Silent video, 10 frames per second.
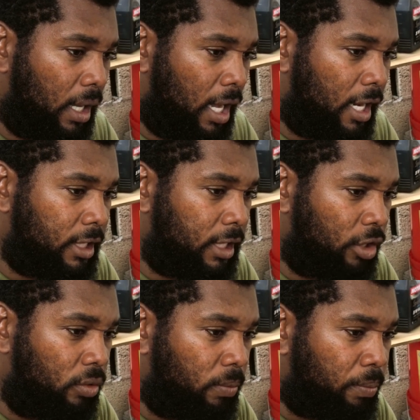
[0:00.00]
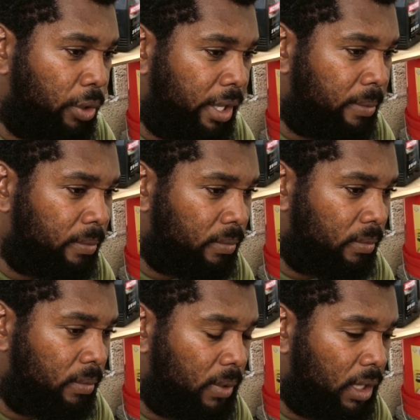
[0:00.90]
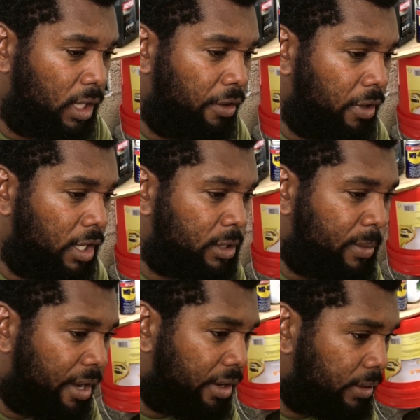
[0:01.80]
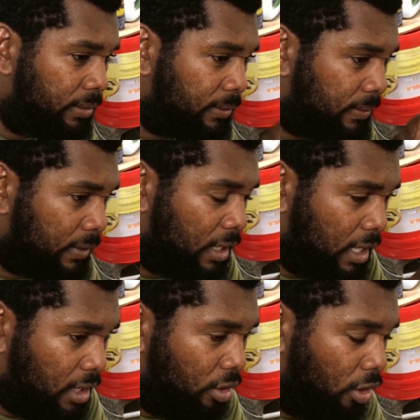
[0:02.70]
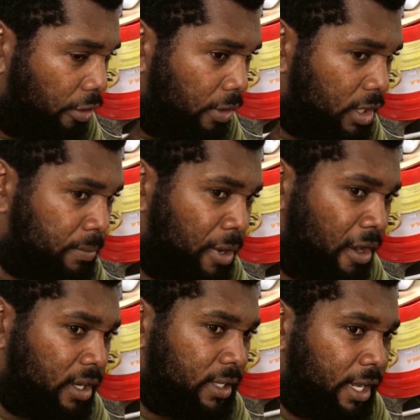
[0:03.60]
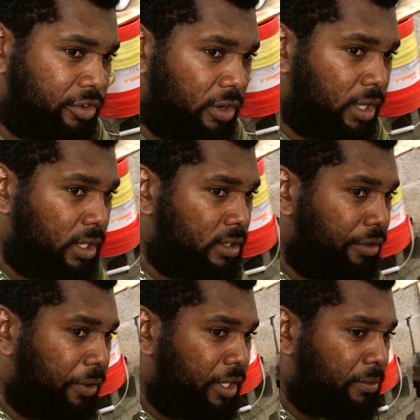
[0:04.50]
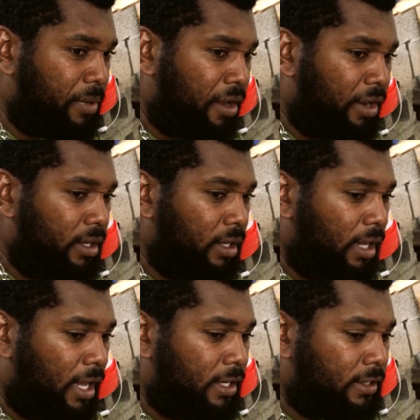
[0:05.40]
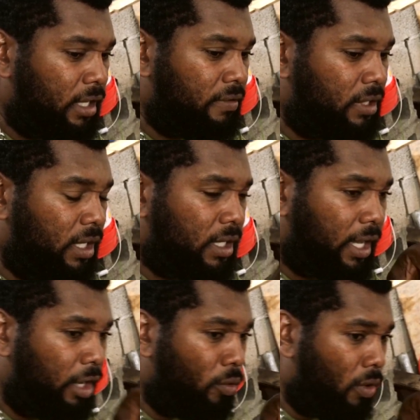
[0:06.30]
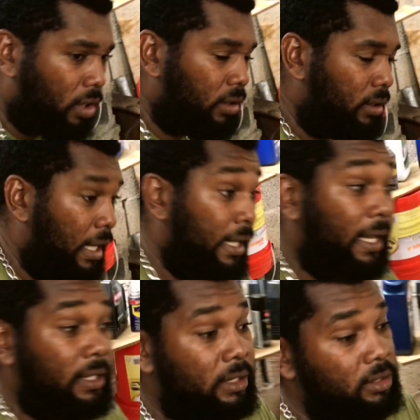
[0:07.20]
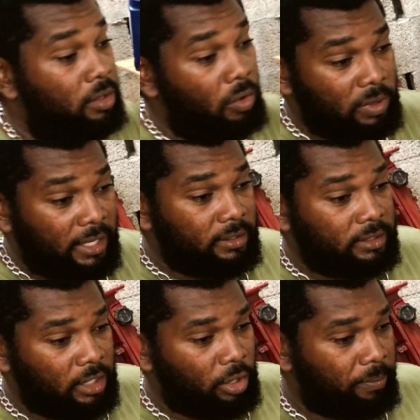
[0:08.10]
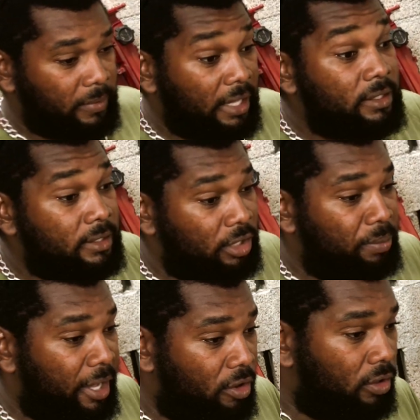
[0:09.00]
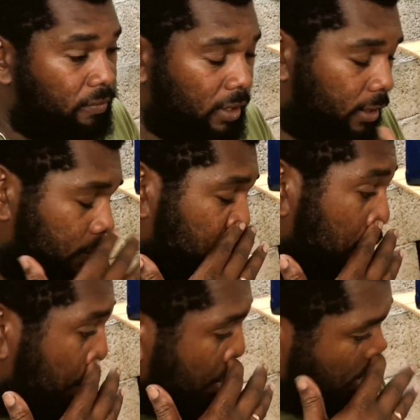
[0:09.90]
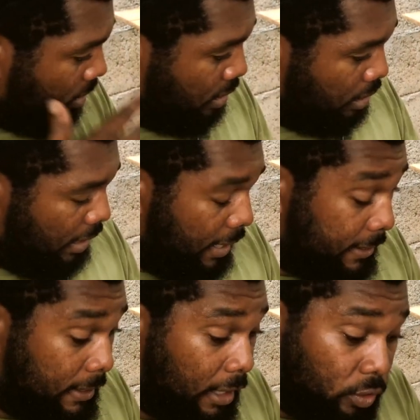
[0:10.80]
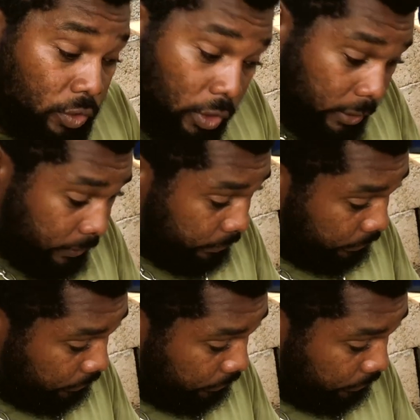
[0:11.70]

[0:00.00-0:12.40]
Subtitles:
And I start to blame the release bearing. Now the release bearing is hydraulic. It's the release bearing and the slave cylinder in one. That is how that setup I got for. I said that to tell him.